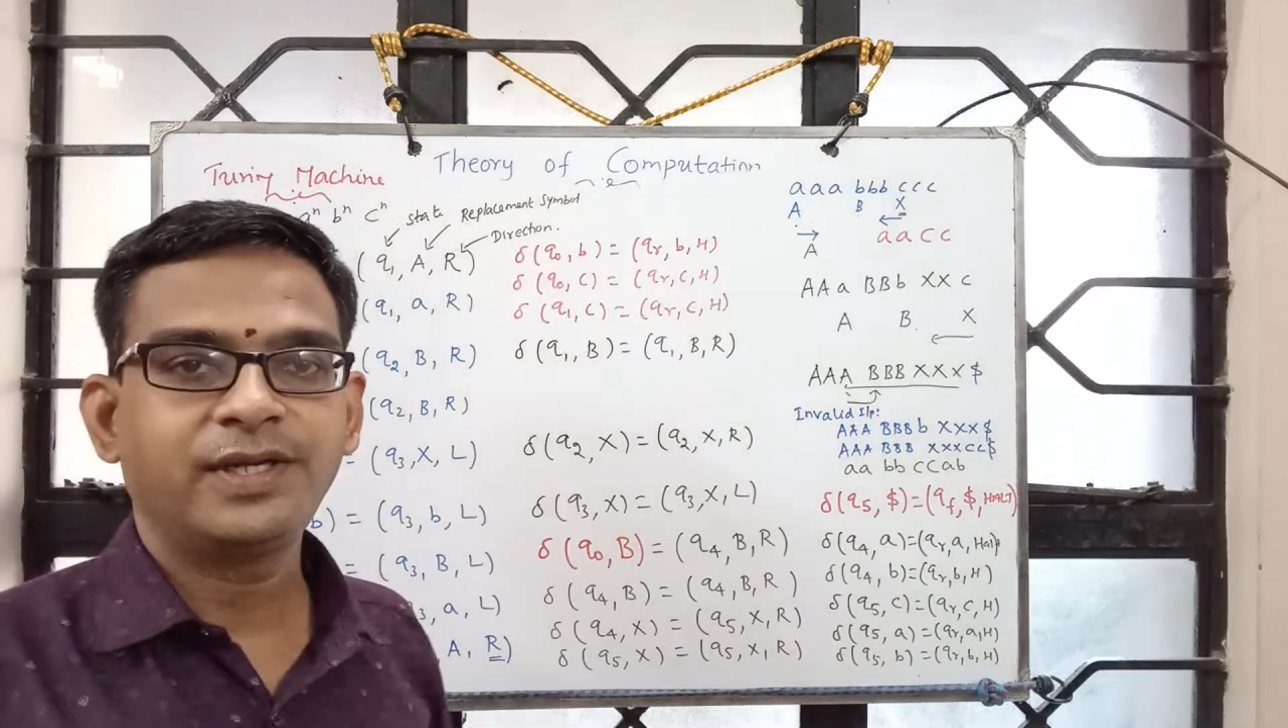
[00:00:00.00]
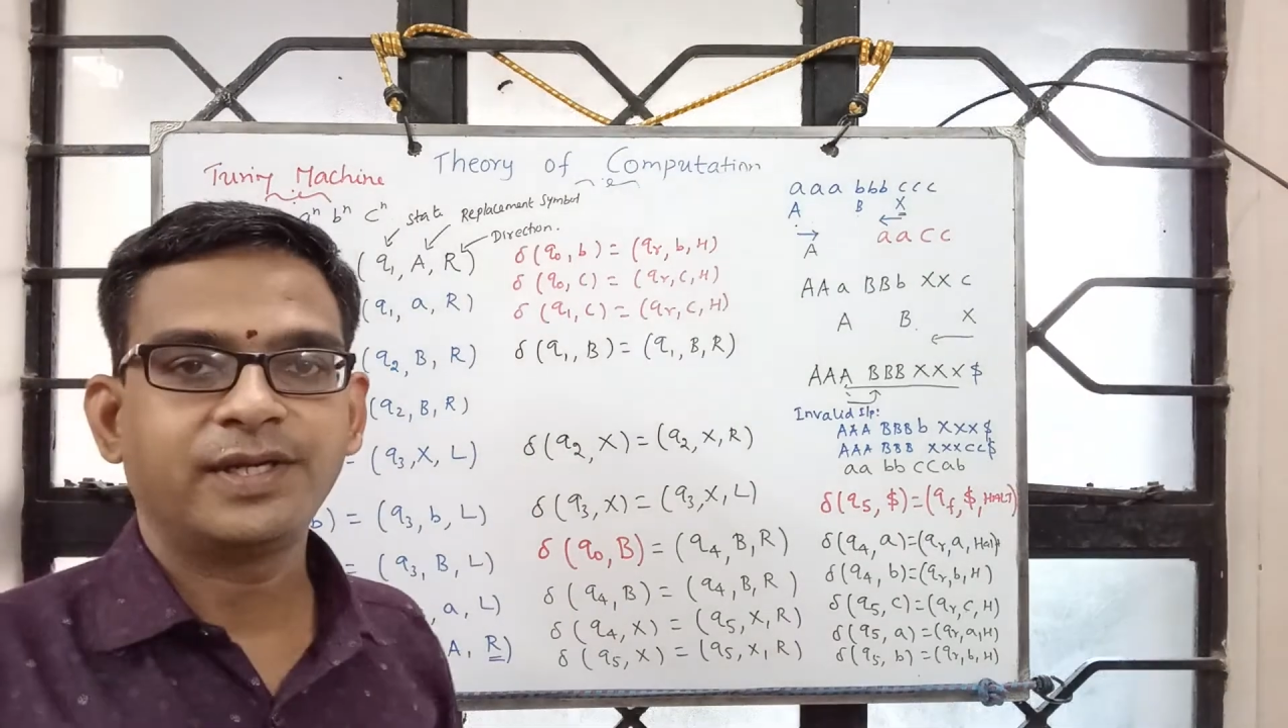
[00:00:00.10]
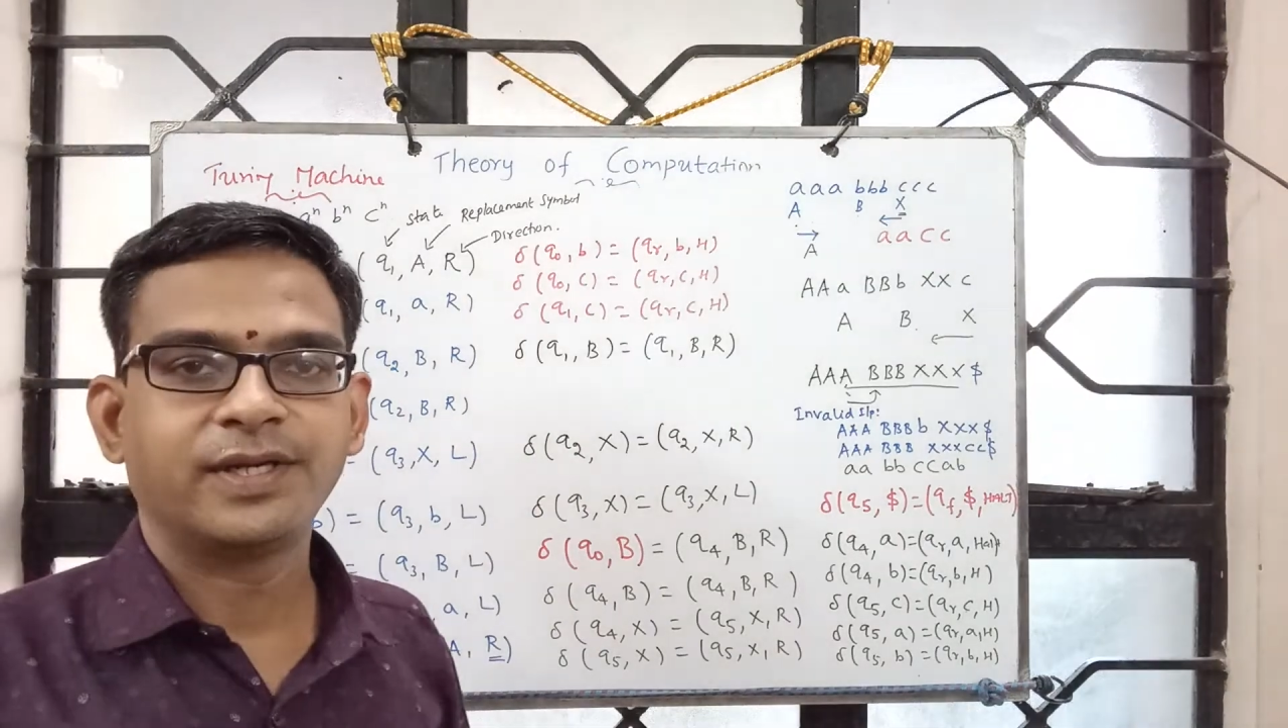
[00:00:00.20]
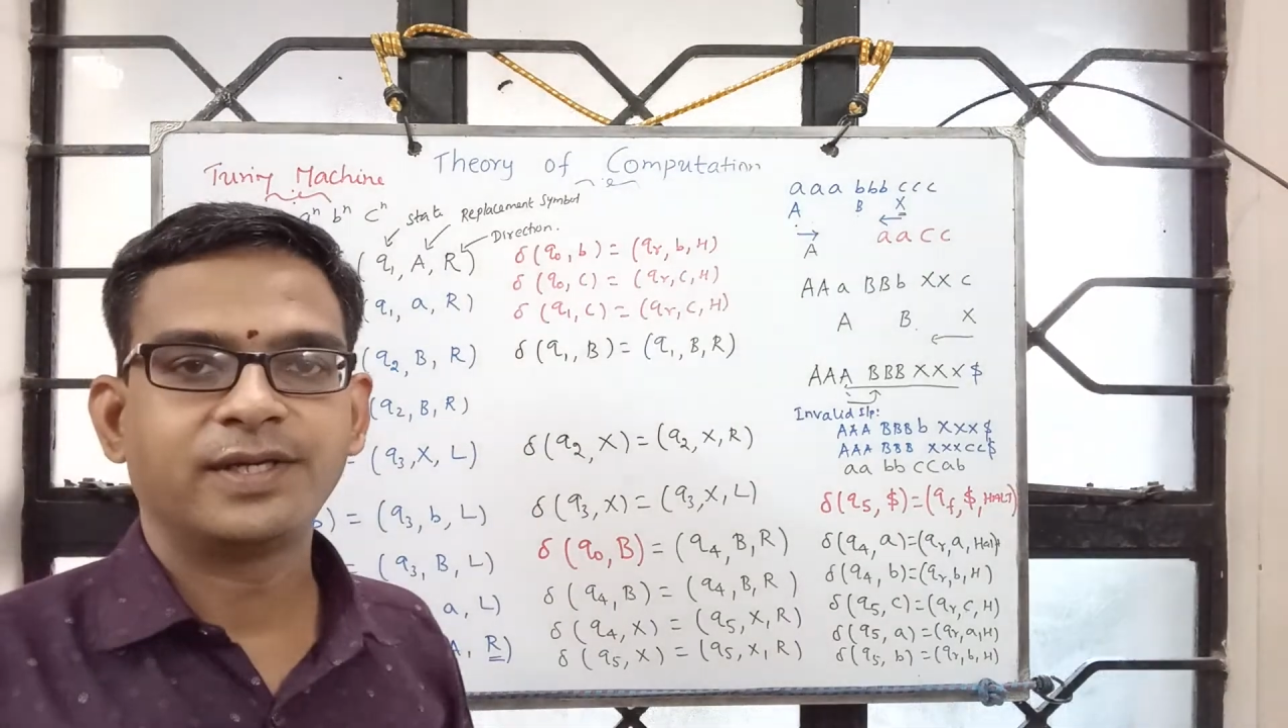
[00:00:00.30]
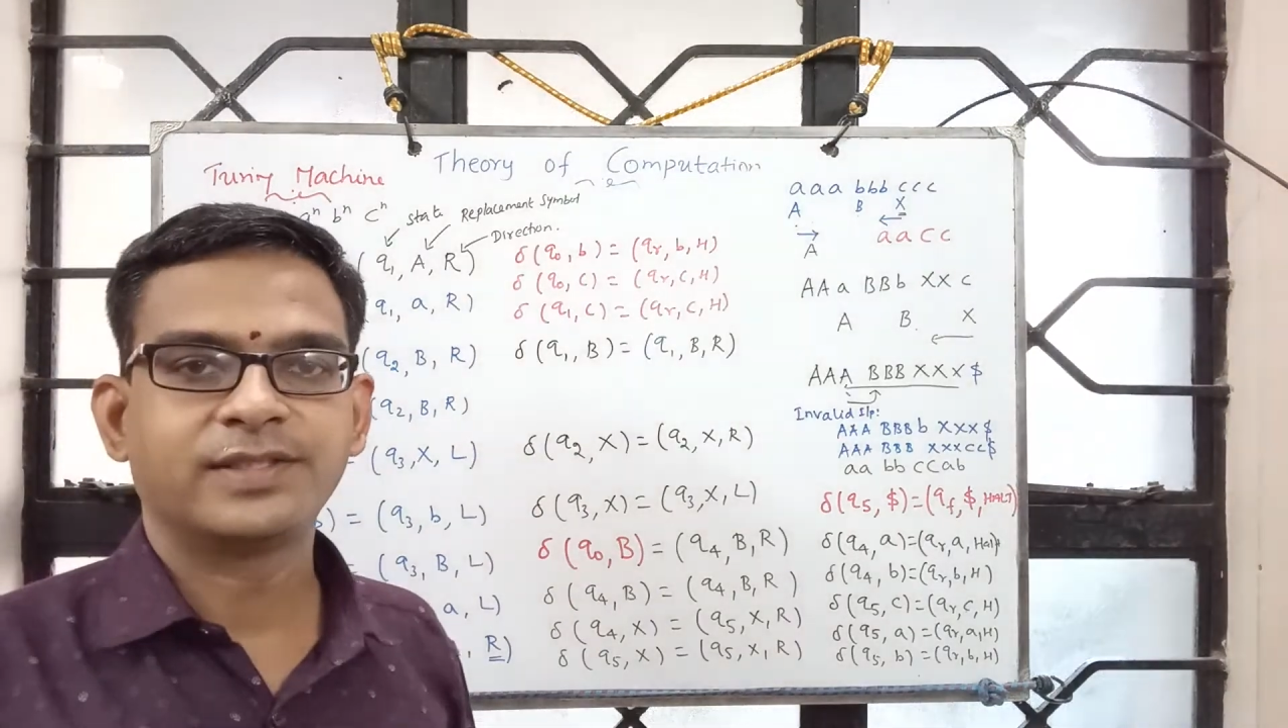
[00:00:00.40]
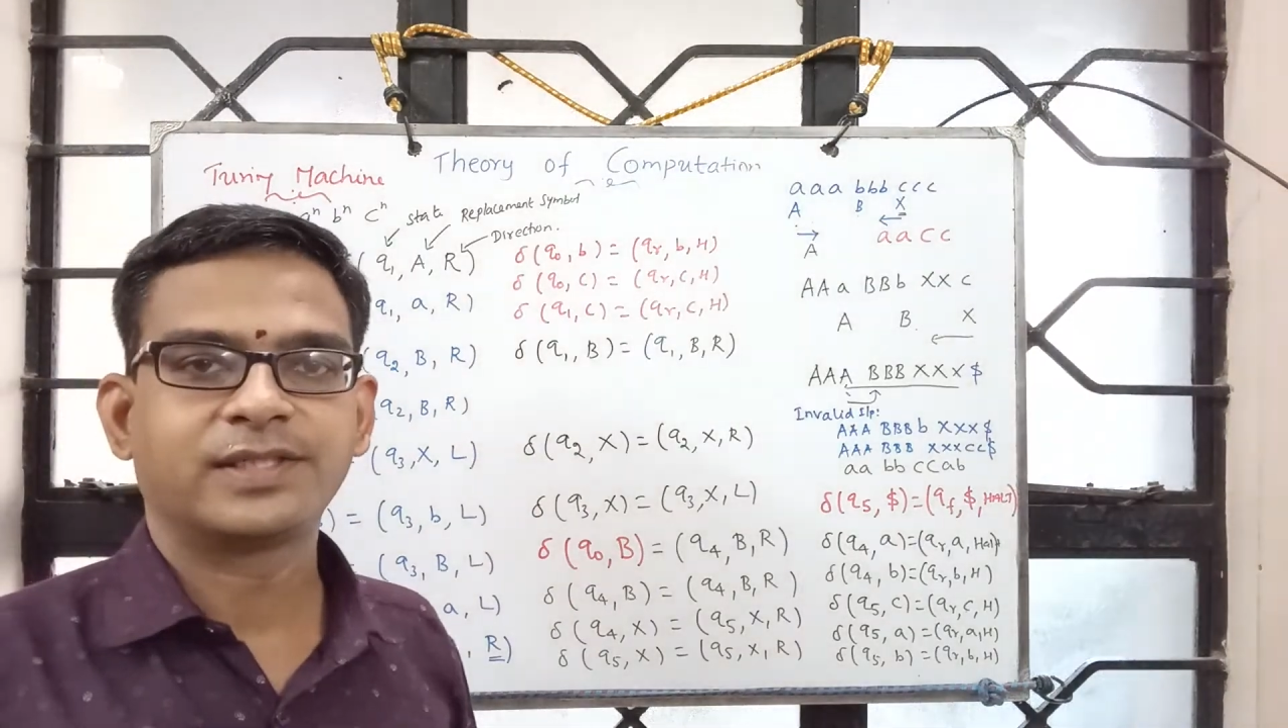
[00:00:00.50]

the